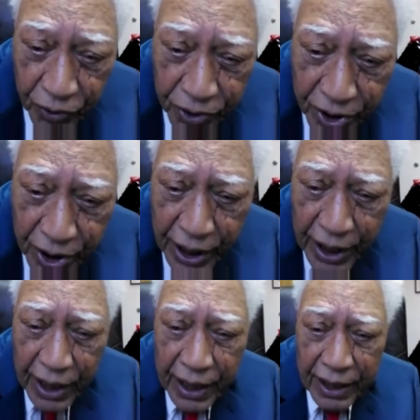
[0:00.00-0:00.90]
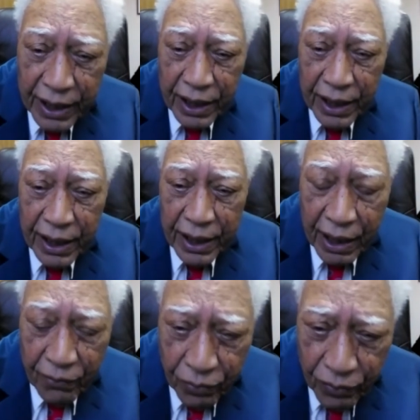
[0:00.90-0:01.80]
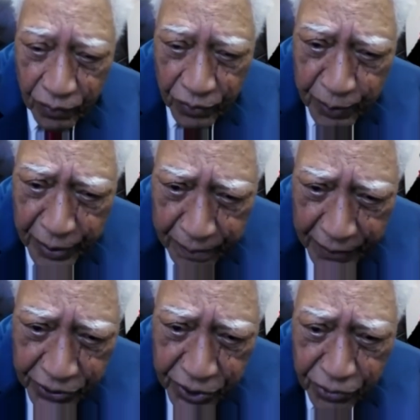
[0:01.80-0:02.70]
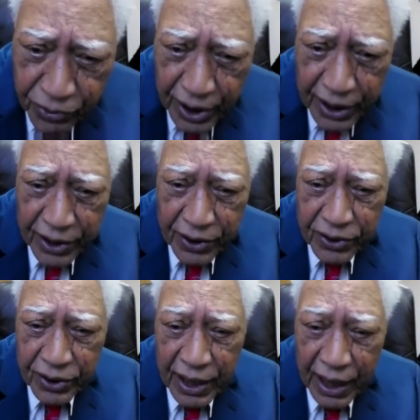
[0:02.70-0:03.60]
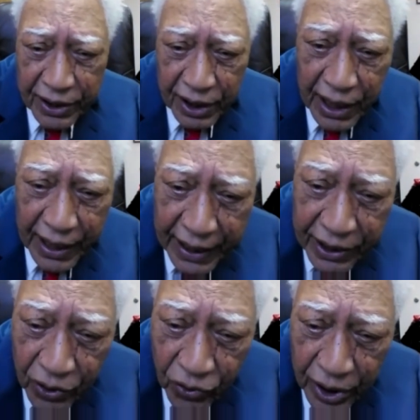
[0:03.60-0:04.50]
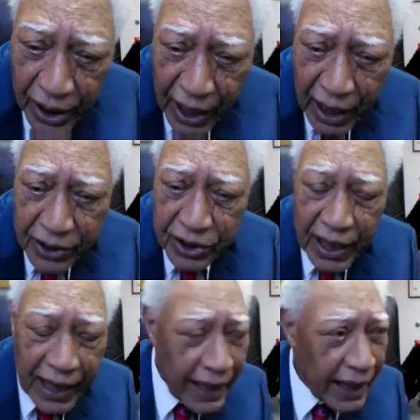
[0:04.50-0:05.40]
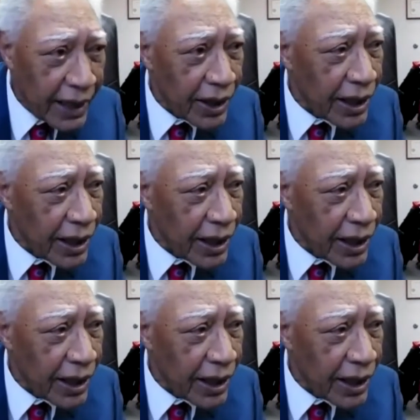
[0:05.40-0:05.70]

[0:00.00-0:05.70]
first, and and I spent my two years, and I, then I had to go to college, and I had